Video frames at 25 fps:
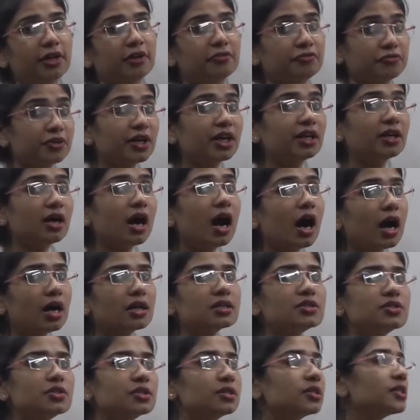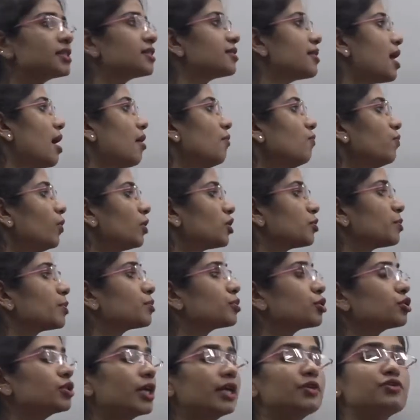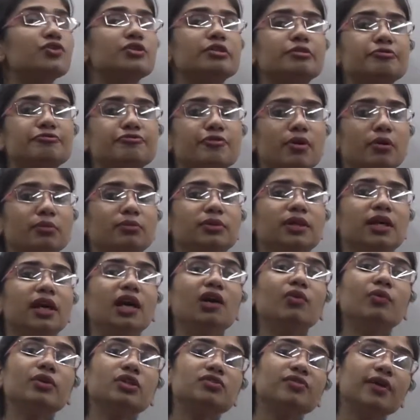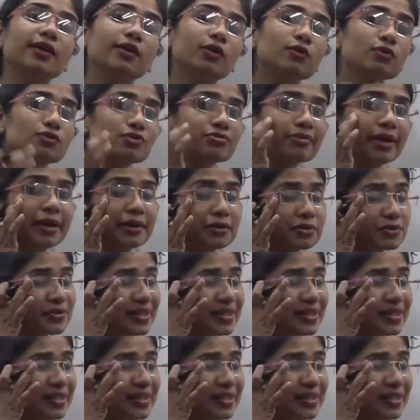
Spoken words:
If we are asked in exam, what about the dental formula? What we are going to write?